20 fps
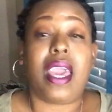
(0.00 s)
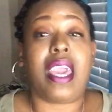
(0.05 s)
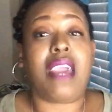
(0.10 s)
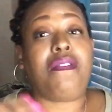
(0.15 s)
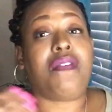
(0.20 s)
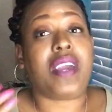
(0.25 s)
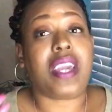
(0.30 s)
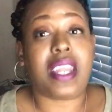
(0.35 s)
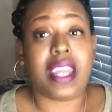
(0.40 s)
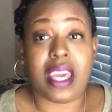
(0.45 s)

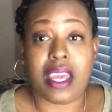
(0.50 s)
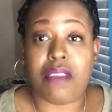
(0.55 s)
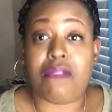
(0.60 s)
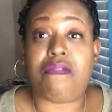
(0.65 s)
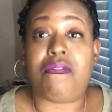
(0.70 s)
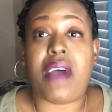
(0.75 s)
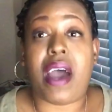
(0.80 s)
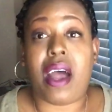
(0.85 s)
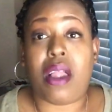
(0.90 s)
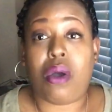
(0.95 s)
if he didn't
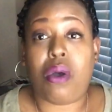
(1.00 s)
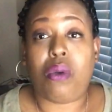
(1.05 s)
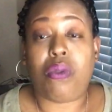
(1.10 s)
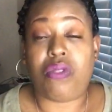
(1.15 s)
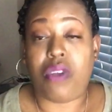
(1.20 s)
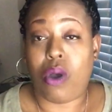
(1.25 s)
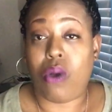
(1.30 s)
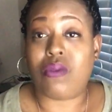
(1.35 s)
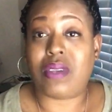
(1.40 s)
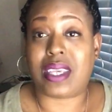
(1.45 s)
follow
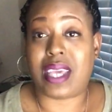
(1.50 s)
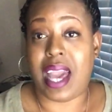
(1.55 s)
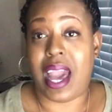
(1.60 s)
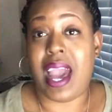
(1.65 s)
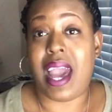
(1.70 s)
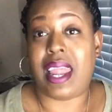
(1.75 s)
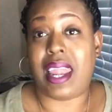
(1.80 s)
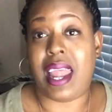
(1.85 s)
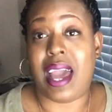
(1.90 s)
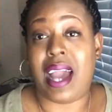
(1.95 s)
those
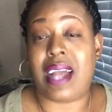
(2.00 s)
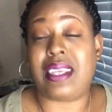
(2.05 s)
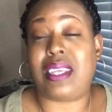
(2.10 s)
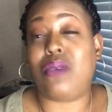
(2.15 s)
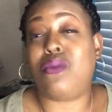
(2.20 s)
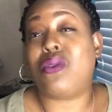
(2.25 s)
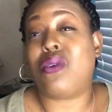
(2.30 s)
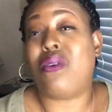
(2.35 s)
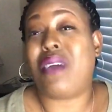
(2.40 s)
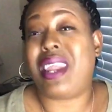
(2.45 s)
guidelines,
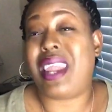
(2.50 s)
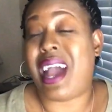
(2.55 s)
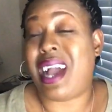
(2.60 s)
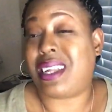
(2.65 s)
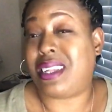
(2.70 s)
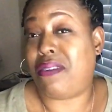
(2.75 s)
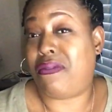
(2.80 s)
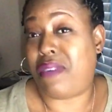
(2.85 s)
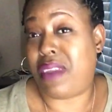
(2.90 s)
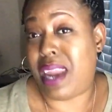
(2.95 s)
he was gonna get
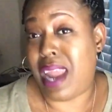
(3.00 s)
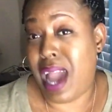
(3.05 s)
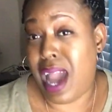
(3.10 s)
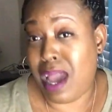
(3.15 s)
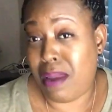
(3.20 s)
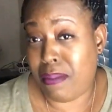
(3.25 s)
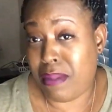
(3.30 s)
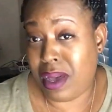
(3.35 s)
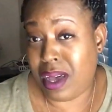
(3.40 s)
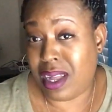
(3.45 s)
locked up for
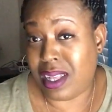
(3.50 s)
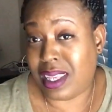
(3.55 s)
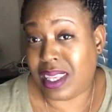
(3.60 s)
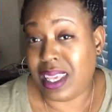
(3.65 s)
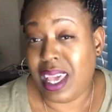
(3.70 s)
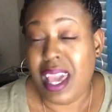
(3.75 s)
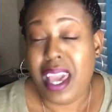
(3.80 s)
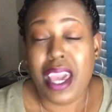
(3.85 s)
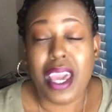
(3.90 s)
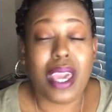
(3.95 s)
nine months.
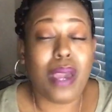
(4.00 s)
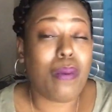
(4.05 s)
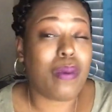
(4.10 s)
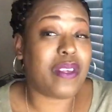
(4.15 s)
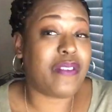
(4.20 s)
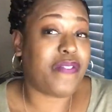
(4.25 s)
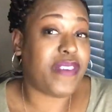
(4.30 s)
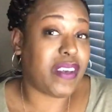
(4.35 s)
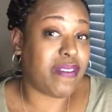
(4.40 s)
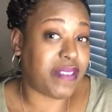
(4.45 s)
He
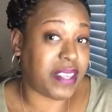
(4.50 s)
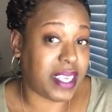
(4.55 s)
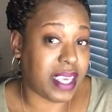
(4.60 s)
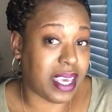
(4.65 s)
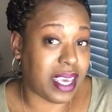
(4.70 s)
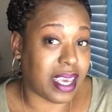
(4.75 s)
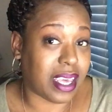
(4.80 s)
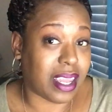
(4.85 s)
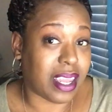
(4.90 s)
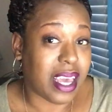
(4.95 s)
was
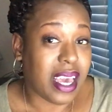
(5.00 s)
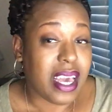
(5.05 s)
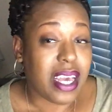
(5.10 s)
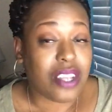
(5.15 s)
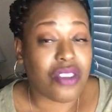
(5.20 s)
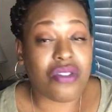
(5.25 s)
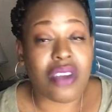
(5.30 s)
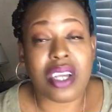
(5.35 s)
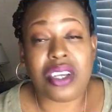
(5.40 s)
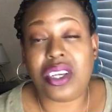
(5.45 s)
fifteen.
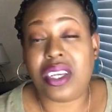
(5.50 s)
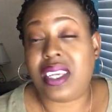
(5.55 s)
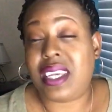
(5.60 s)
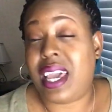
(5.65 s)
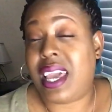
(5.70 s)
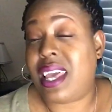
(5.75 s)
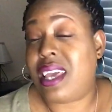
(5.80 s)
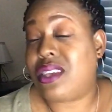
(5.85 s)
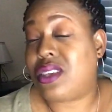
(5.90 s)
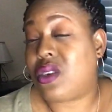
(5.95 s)
Treasure
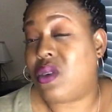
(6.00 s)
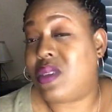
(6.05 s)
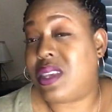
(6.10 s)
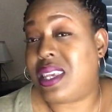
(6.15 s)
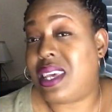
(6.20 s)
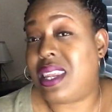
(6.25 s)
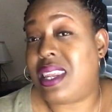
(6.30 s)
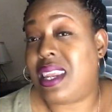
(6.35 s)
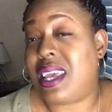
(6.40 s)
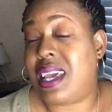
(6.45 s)
said he's gonna
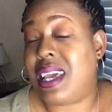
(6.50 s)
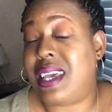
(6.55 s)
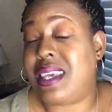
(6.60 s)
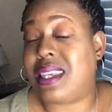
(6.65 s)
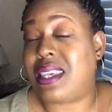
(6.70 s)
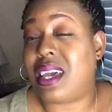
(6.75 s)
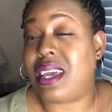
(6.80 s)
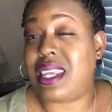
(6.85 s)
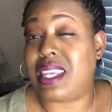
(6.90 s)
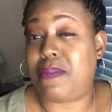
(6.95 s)
send,
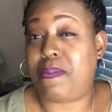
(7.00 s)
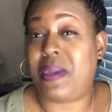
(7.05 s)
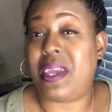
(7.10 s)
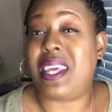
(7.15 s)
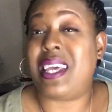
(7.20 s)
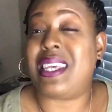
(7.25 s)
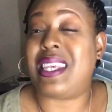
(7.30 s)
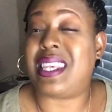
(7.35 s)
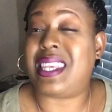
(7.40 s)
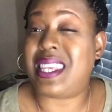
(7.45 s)
he's gonna spend
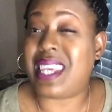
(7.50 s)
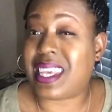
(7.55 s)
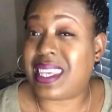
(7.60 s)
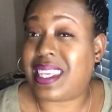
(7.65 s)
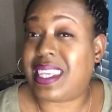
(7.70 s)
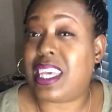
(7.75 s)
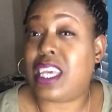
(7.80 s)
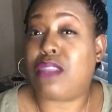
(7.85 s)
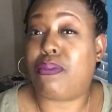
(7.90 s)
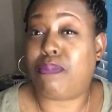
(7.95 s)
his
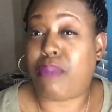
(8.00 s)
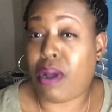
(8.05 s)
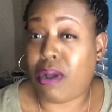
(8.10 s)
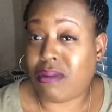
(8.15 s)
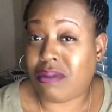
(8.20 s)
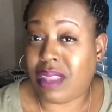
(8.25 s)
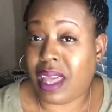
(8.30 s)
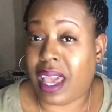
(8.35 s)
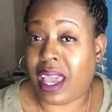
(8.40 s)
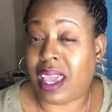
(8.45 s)
sixteenth
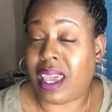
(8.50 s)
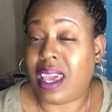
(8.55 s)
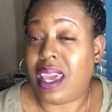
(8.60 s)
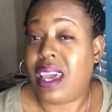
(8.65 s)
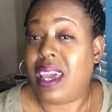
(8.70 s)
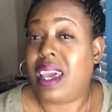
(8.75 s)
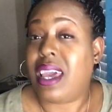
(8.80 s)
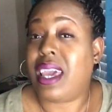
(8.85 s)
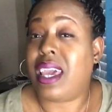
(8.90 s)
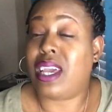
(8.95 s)
birthday
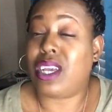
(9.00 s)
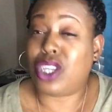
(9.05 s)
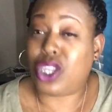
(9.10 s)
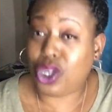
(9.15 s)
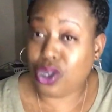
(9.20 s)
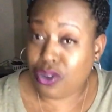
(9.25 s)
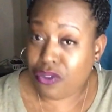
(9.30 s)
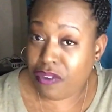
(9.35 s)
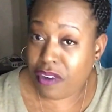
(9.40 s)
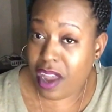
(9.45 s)
in
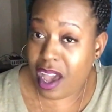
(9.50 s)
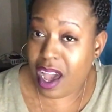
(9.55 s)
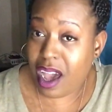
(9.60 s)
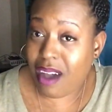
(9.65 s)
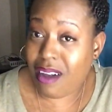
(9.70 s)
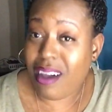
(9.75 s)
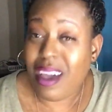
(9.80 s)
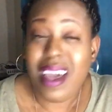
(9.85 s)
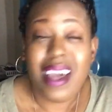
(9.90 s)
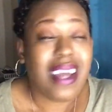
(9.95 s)

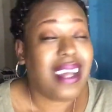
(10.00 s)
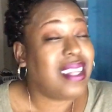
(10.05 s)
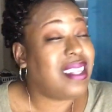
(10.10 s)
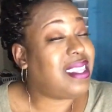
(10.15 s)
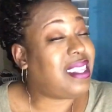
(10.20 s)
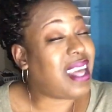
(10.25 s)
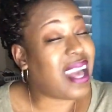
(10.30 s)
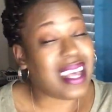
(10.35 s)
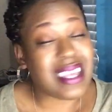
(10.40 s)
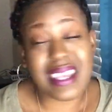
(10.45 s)
juvenile.
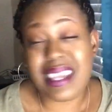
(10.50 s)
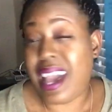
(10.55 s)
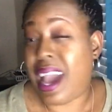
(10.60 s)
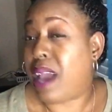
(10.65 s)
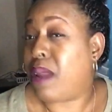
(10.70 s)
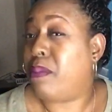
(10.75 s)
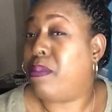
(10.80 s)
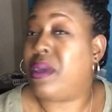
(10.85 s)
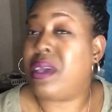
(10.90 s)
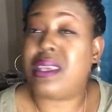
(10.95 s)
That's
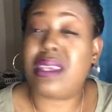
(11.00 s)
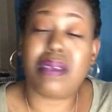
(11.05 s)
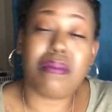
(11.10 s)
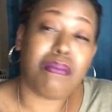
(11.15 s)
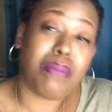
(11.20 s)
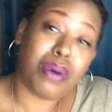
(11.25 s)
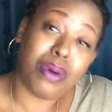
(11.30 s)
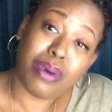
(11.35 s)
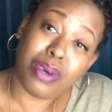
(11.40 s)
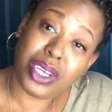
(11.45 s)
gotta be some
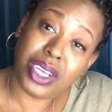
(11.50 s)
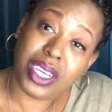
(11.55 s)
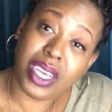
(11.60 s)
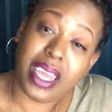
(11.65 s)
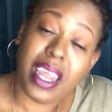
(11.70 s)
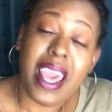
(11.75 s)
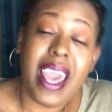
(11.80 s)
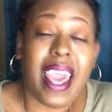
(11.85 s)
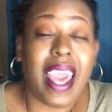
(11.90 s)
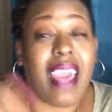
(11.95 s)

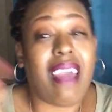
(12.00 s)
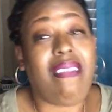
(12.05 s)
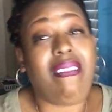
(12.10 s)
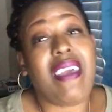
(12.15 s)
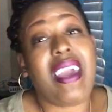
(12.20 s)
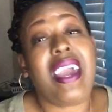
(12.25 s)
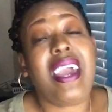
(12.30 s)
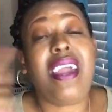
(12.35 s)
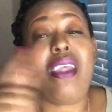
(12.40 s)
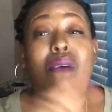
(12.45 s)
bullshit. And
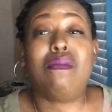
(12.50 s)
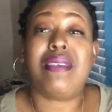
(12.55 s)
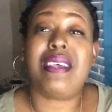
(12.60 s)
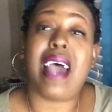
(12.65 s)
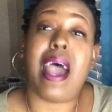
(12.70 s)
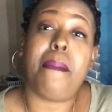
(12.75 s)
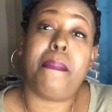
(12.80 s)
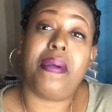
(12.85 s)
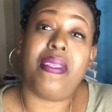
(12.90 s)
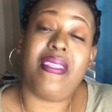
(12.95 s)
then on
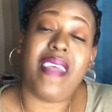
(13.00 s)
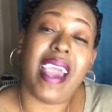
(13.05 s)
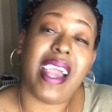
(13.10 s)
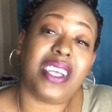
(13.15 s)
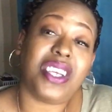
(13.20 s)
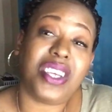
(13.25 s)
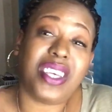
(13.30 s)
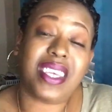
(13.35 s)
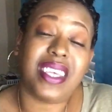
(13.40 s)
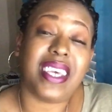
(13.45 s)
top of that,
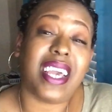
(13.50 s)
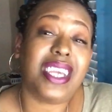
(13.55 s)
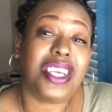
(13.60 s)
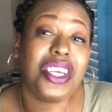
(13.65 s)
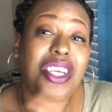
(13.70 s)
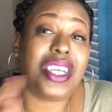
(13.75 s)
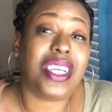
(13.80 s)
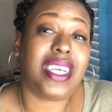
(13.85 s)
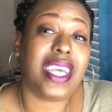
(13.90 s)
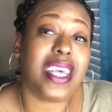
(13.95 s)
she said
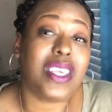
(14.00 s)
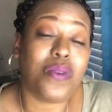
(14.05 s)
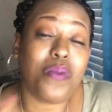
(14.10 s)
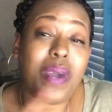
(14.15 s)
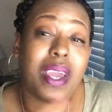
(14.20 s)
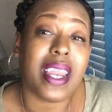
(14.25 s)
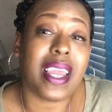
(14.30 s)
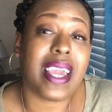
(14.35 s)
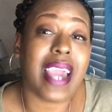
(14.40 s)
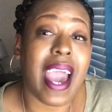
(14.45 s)
she just
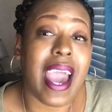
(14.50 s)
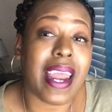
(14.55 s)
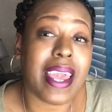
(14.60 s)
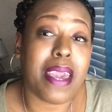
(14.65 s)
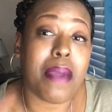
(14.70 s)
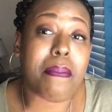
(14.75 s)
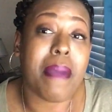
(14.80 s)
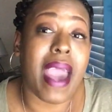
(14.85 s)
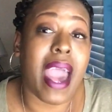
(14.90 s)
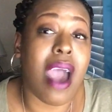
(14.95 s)
went and got
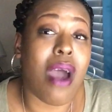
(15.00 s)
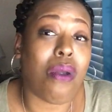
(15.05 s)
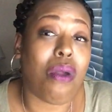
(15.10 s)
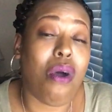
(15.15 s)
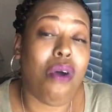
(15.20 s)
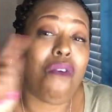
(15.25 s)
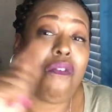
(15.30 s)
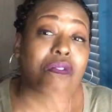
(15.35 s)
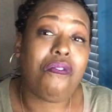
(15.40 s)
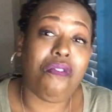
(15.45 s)
him out
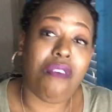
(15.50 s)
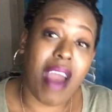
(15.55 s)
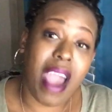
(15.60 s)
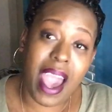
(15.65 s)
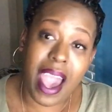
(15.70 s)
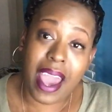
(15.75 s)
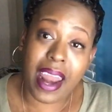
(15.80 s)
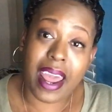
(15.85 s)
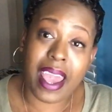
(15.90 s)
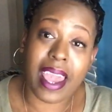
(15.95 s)
on
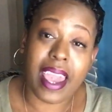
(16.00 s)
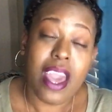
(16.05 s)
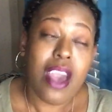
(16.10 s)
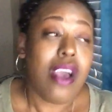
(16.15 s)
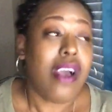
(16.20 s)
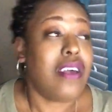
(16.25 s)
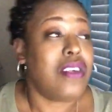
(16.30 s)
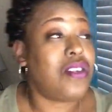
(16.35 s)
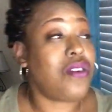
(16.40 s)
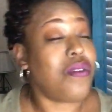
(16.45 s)
Friday.
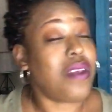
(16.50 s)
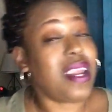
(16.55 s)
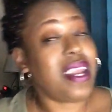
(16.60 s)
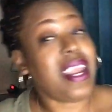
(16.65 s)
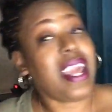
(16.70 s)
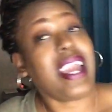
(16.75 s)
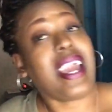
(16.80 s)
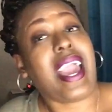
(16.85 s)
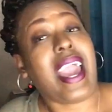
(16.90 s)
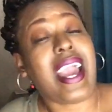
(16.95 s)
So the
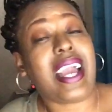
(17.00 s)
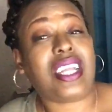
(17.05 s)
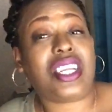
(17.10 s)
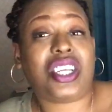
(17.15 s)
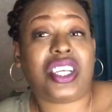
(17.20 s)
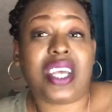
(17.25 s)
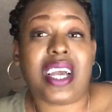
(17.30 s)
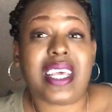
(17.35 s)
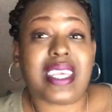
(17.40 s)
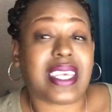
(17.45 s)
nigga had
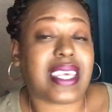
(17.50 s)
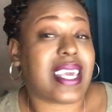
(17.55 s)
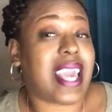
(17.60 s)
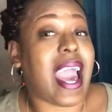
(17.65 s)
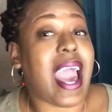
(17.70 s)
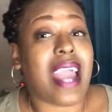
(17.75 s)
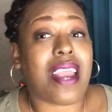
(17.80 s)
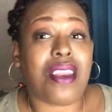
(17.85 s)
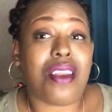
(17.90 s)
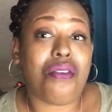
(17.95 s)
just
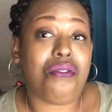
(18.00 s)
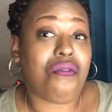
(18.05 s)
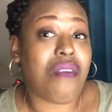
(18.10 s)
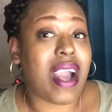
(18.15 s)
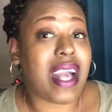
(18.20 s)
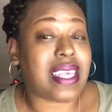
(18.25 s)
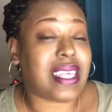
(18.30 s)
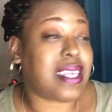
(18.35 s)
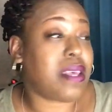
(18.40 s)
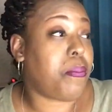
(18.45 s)
gotten
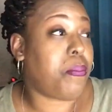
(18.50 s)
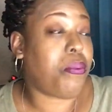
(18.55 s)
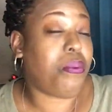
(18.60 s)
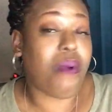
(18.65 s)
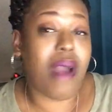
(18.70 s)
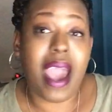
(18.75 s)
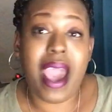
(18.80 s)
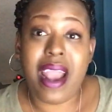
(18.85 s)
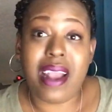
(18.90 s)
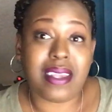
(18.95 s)
arrested
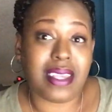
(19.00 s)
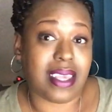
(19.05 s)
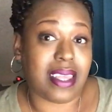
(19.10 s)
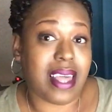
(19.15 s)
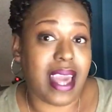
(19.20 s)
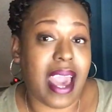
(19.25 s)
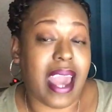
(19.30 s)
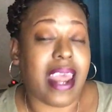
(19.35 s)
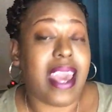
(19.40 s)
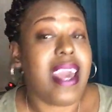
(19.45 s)
prior to
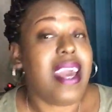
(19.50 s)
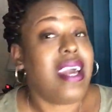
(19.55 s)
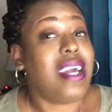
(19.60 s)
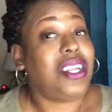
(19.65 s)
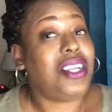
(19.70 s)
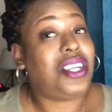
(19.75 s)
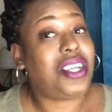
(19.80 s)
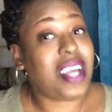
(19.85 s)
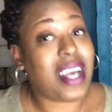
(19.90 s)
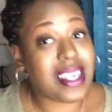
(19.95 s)
that.
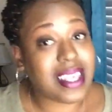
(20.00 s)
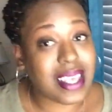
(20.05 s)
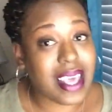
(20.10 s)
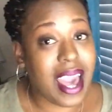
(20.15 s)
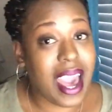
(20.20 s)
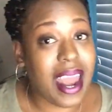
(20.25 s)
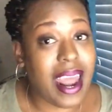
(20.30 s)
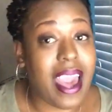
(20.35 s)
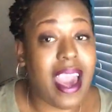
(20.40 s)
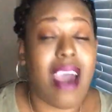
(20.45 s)
Just
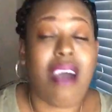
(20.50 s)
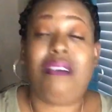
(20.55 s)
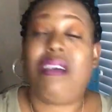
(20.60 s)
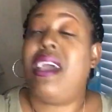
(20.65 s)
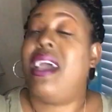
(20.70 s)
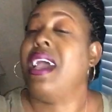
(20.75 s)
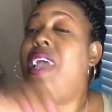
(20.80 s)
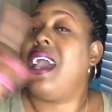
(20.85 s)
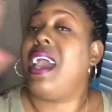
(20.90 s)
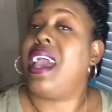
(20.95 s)
got out
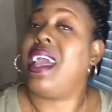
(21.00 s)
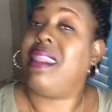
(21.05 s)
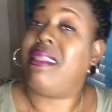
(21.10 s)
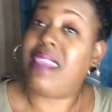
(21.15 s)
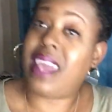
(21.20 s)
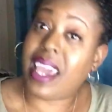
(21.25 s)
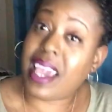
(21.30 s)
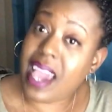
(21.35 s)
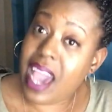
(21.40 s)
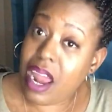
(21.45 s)
and
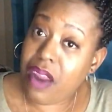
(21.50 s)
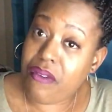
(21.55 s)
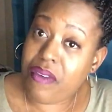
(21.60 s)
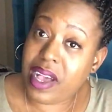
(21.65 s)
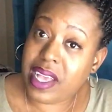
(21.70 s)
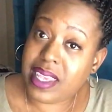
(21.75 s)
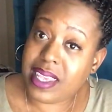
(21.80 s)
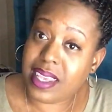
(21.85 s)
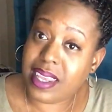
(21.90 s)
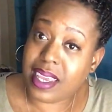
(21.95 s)
then got
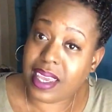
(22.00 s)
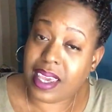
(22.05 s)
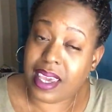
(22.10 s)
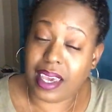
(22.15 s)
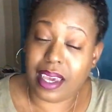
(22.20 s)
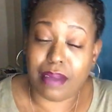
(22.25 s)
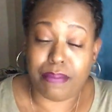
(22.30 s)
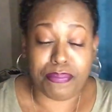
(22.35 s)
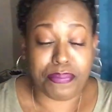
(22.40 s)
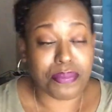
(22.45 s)
arrested
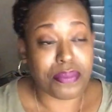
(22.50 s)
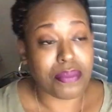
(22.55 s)
again.